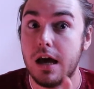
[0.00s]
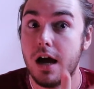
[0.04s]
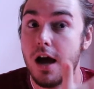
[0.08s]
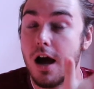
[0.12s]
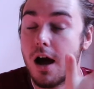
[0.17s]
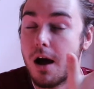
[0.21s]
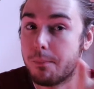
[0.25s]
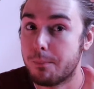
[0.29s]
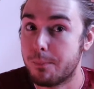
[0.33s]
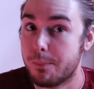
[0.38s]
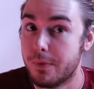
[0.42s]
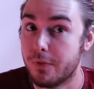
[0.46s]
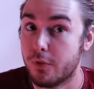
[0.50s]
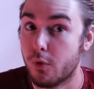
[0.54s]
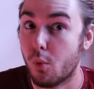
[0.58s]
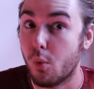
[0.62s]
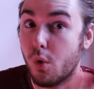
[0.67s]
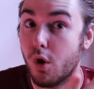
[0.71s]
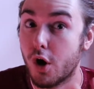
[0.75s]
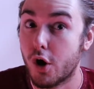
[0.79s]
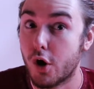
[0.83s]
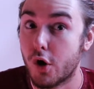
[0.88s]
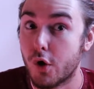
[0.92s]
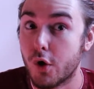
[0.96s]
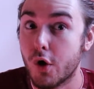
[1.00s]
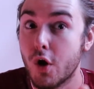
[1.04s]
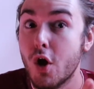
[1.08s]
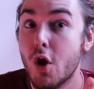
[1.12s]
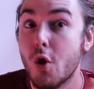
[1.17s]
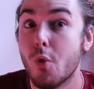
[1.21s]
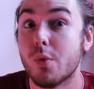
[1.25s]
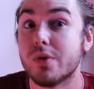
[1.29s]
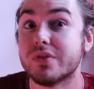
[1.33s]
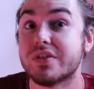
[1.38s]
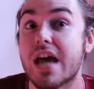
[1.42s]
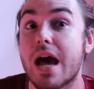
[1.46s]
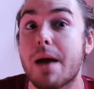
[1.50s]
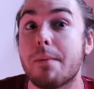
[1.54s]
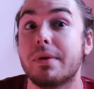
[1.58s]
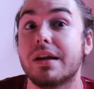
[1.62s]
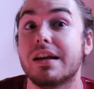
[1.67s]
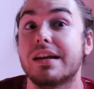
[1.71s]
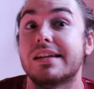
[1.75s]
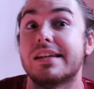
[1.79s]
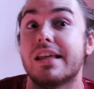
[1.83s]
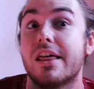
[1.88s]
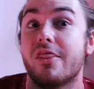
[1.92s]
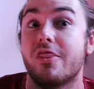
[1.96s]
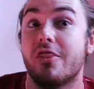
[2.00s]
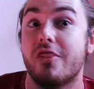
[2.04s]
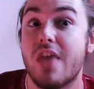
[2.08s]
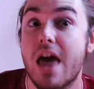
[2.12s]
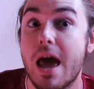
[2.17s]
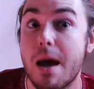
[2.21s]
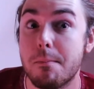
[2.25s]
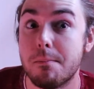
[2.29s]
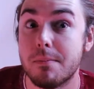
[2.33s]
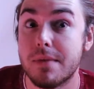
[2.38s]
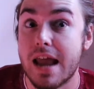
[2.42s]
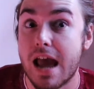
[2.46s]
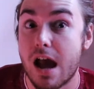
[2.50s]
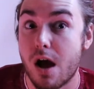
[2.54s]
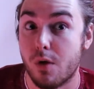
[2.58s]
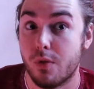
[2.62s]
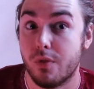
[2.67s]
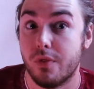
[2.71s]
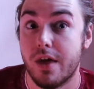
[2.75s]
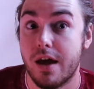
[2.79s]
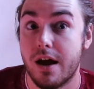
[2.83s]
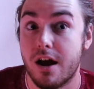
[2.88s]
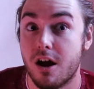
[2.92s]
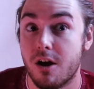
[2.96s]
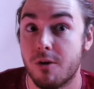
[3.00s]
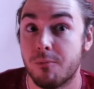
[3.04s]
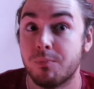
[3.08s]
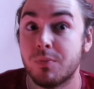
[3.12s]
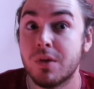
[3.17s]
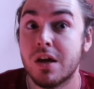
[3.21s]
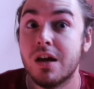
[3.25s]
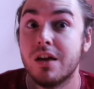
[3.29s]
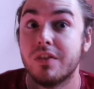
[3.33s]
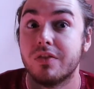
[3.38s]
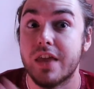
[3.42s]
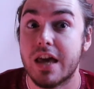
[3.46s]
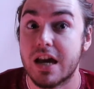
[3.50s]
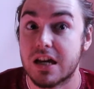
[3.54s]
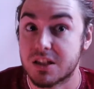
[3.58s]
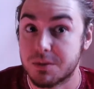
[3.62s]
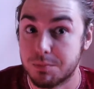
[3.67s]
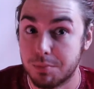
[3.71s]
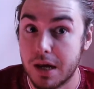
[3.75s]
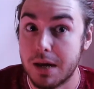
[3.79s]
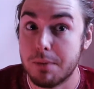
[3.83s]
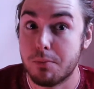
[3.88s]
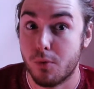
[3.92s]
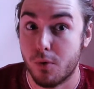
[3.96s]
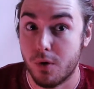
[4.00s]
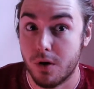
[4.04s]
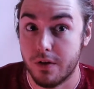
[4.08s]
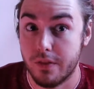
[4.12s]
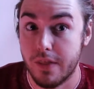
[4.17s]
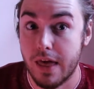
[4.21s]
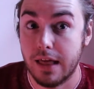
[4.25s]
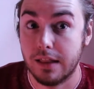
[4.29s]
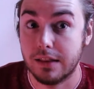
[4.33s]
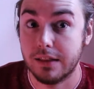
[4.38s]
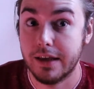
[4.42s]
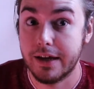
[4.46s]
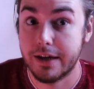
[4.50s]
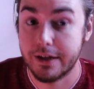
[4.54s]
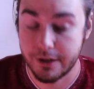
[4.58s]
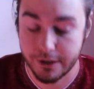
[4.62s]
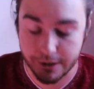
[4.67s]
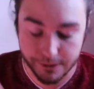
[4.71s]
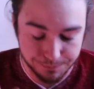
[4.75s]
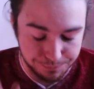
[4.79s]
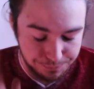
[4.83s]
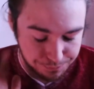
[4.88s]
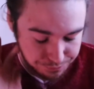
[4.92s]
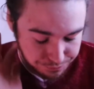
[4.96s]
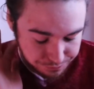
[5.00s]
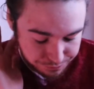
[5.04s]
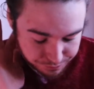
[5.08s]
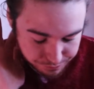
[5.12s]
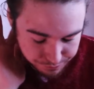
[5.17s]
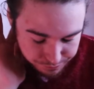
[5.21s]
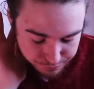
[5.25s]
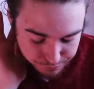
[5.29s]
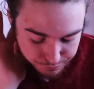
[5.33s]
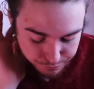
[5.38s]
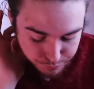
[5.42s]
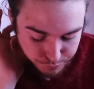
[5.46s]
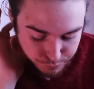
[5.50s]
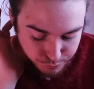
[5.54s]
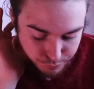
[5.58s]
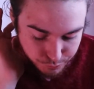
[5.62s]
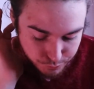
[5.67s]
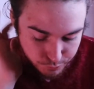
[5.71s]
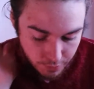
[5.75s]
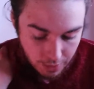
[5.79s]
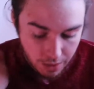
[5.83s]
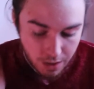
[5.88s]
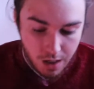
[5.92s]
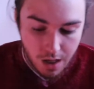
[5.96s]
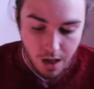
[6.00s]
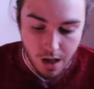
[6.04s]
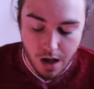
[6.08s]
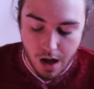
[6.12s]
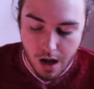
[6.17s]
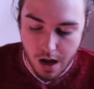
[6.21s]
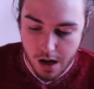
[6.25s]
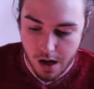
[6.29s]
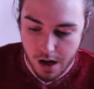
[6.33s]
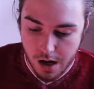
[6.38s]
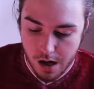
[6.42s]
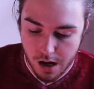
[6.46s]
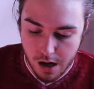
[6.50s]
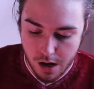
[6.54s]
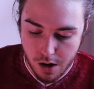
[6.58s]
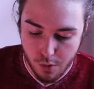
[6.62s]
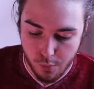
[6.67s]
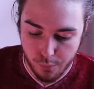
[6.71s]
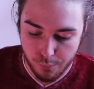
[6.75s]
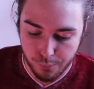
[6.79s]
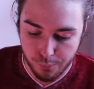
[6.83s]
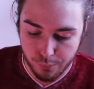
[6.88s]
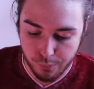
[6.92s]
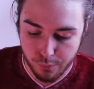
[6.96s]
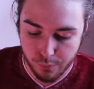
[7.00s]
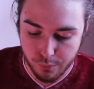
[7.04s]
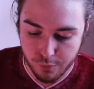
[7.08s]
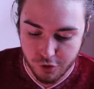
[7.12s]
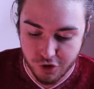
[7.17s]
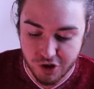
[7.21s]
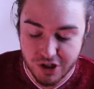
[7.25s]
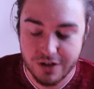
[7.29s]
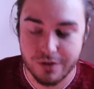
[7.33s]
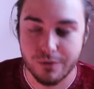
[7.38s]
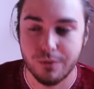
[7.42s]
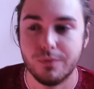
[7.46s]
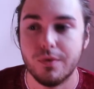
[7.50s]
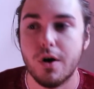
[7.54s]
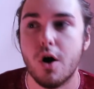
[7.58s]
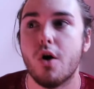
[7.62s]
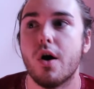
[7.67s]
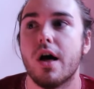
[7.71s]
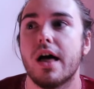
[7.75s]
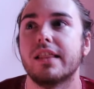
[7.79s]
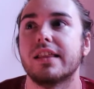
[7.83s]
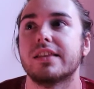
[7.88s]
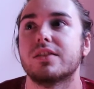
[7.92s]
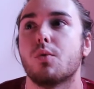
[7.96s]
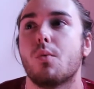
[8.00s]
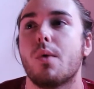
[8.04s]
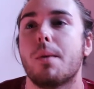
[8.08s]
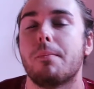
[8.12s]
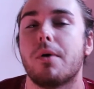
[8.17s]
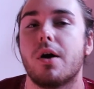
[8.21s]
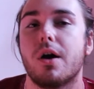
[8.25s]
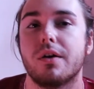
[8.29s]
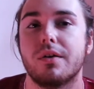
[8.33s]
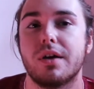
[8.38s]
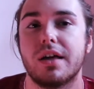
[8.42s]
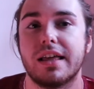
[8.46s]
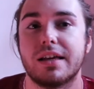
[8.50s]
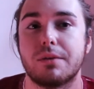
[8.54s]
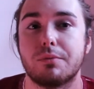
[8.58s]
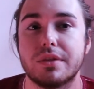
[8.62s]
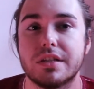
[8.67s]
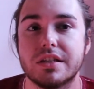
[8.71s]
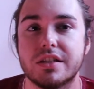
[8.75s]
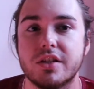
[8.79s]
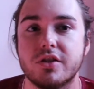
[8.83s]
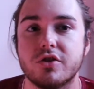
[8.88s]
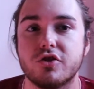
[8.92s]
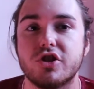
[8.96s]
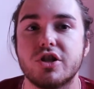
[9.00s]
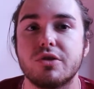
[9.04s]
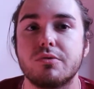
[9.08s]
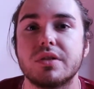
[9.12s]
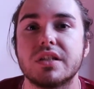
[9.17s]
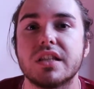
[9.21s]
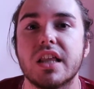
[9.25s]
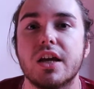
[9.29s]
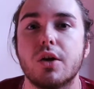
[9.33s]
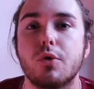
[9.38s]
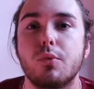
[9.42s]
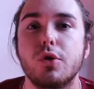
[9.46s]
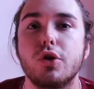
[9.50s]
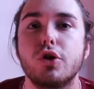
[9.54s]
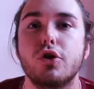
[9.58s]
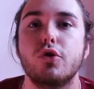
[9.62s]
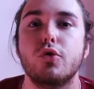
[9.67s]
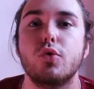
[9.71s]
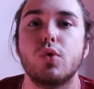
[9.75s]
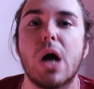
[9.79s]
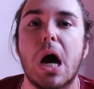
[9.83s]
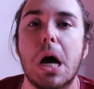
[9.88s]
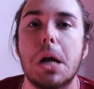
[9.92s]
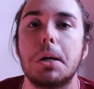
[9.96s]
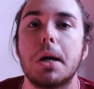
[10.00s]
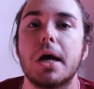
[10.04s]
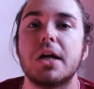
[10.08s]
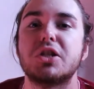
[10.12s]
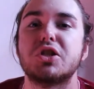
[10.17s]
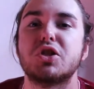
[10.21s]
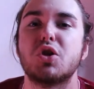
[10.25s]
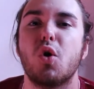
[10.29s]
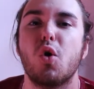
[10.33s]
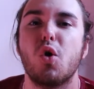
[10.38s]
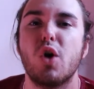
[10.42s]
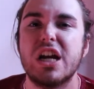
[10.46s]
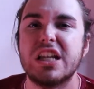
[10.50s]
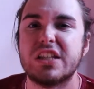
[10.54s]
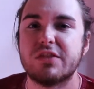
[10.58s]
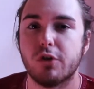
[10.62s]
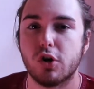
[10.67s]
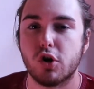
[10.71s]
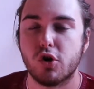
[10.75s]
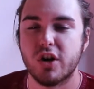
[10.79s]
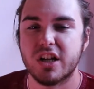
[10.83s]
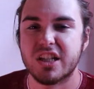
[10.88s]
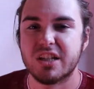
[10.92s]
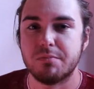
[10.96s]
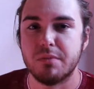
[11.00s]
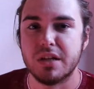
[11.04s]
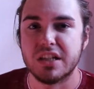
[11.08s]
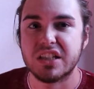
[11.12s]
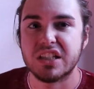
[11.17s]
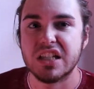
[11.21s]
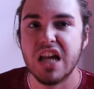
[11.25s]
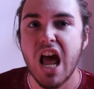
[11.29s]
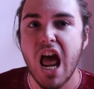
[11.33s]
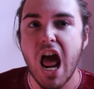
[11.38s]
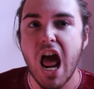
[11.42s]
up in the world was happening to them down there. They explain more of that later. I like the one part, like with the sister, she was like, when you got nice toys for Christmas,